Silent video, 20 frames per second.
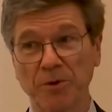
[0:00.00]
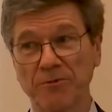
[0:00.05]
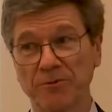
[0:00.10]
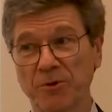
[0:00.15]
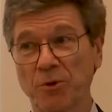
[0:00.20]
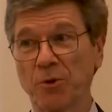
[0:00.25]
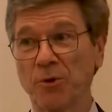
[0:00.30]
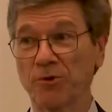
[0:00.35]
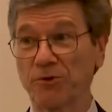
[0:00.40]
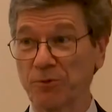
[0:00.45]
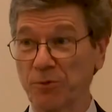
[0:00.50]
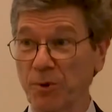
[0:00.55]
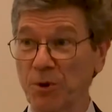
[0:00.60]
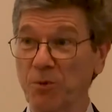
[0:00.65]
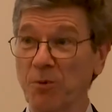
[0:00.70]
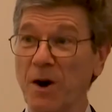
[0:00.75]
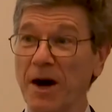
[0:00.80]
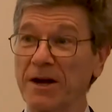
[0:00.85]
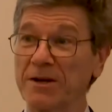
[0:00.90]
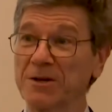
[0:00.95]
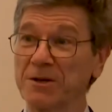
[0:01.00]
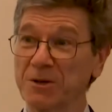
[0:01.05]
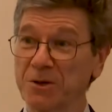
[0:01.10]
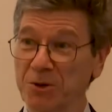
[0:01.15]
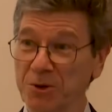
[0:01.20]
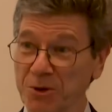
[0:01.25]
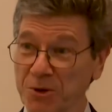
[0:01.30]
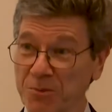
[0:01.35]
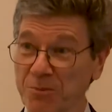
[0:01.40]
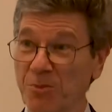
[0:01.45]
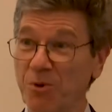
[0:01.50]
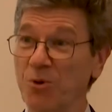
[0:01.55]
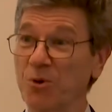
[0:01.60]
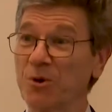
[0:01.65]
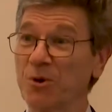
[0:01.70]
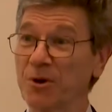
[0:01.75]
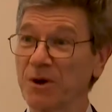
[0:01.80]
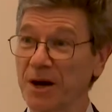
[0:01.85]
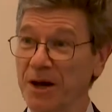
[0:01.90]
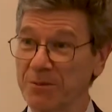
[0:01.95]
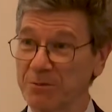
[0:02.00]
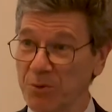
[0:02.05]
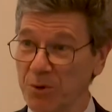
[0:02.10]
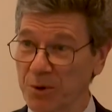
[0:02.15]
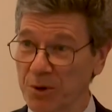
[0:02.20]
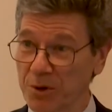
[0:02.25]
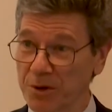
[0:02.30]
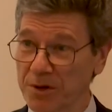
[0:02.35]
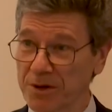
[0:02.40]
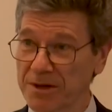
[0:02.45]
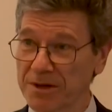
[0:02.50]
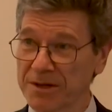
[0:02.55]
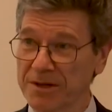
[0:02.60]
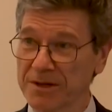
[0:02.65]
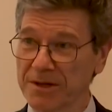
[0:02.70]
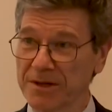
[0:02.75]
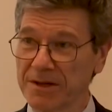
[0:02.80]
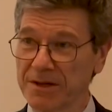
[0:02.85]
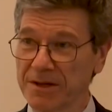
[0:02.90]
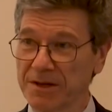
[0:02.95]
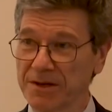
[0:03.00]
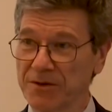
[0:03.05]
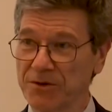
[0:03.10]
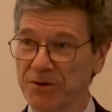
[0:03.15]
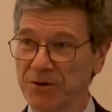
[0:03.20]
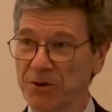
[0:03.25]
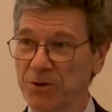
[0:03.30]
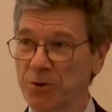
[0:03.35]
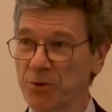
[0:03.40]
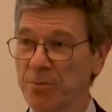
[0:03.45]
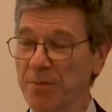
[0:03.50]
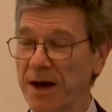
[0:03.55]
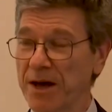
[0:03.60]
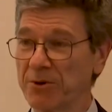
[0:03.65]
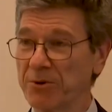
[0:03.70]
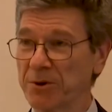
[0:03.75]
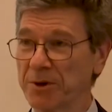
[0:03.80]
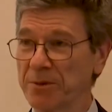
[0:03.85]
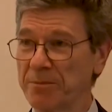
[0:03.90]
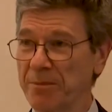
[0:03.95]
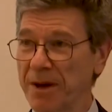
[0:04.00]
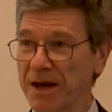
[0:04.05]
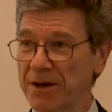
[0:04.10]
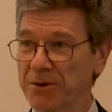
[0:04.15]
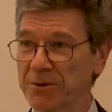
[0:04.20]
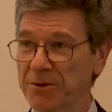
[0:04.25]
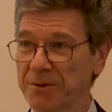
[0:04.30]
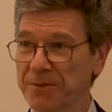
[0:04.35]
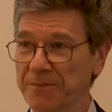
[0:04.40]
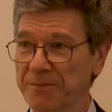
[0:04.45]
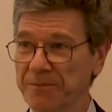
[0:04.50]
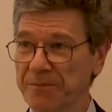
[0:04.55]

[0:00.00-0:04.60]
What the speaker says: Of course, we want to learn more and more to do better and better,